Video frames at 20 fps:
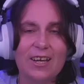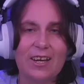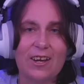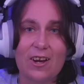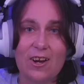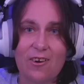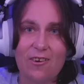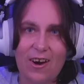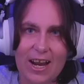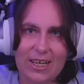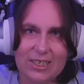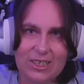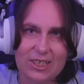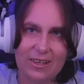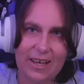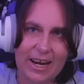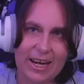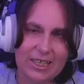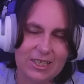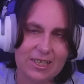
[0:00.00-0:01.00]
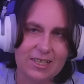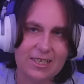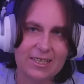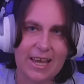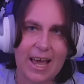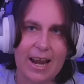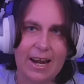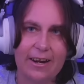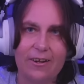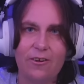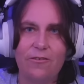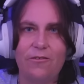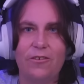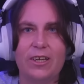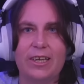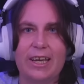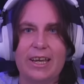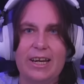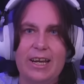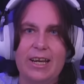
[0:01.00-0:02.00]
congratulations, Canada,
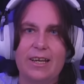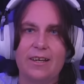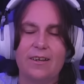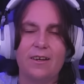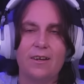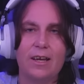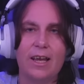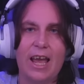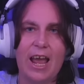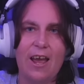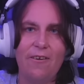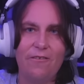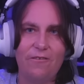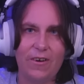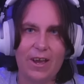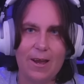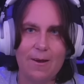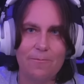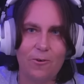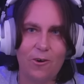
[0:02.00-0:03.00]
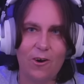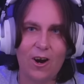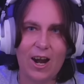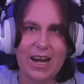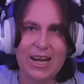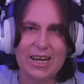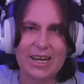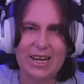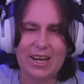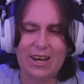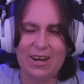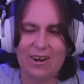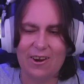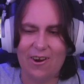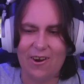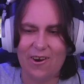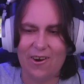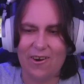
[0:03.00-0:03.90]
for getting FM radio.